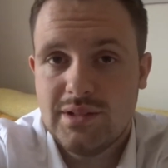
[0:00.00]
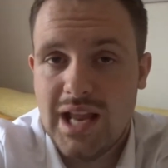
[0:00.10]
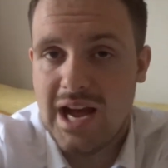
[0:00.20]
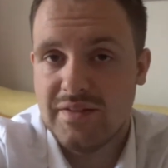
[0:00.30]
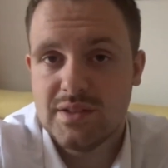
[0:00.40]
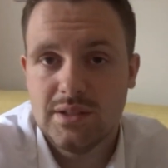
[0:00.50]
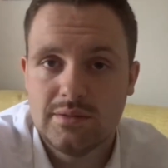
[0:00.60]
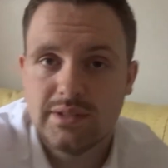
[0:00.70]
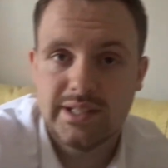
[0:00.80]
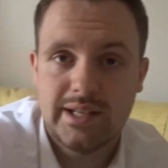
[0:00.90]
have
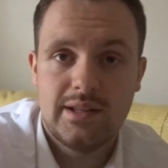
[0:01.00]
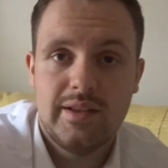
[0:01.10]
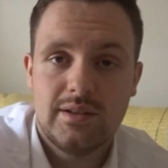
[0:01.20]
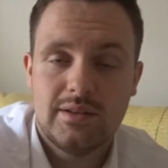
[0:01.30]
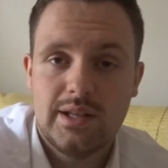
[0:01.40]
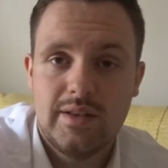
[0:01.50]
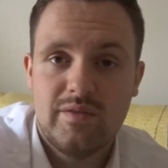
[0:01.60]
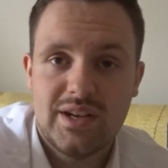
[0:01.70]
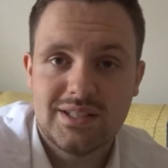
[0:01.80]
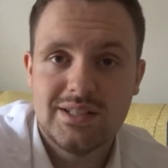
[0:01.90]
to
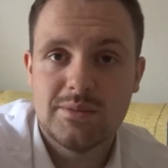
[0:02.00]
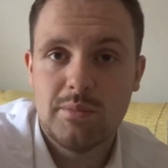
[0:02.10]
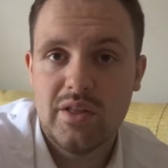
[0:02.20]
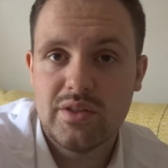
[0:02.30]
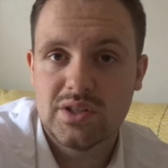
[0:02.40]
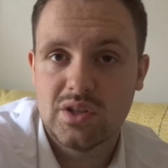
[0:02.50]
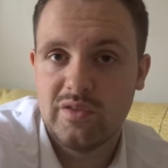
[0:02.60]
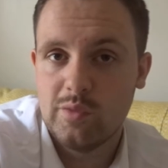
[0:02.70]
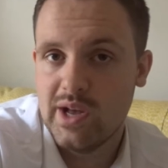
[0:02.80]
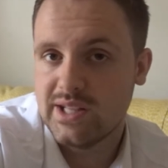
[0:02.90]
invest in some other
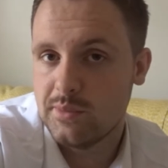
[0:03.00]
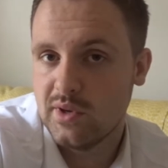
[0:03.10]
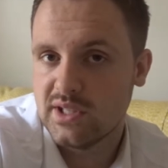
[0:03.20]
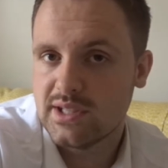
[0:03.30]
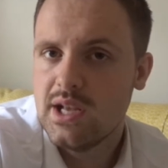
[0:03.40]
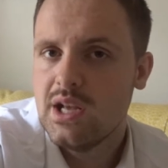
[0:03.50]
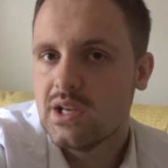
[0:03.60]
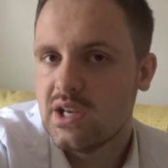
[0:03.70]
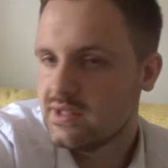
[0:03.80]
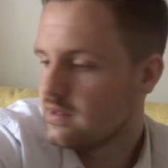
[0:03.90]
software to be honest.
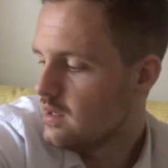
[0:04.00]
Because